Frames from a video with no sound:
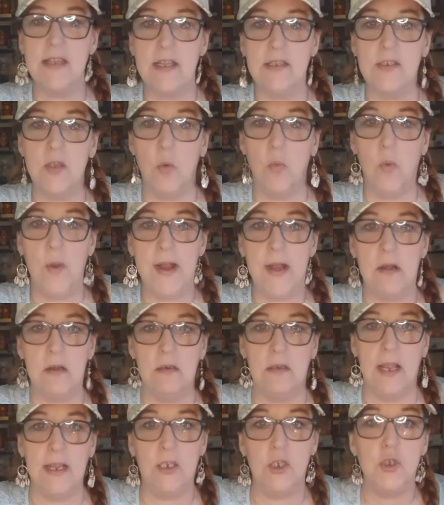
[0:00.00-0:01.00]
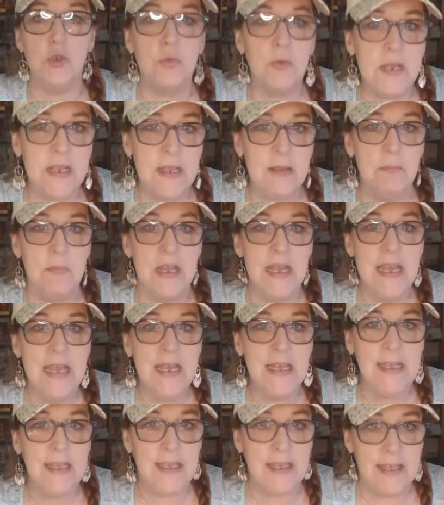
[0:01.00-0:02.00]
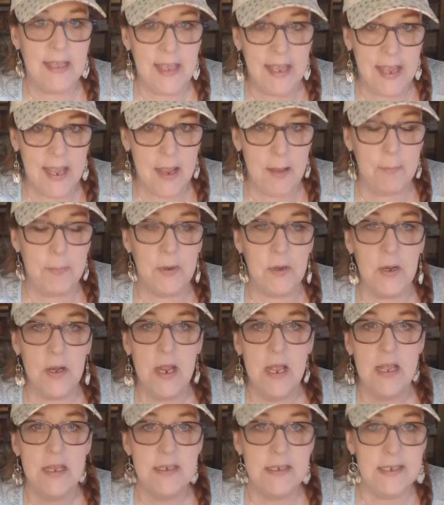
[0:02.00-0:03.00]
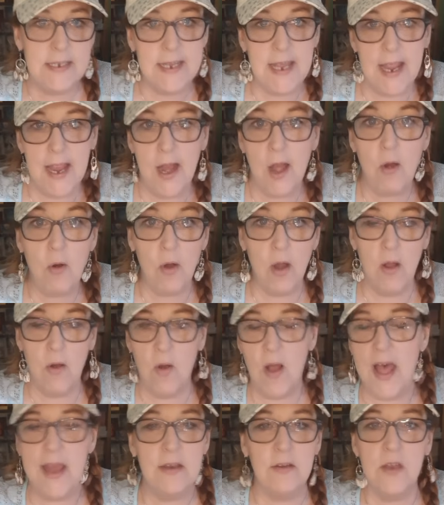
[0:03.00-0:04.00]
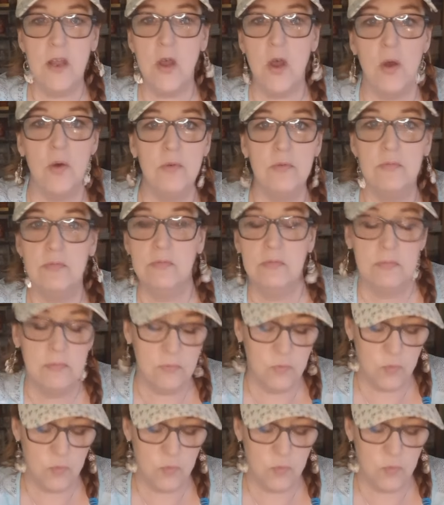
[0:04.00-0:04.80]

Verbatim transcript: that so weird, like Dream Keeper Tarot. I don't know. It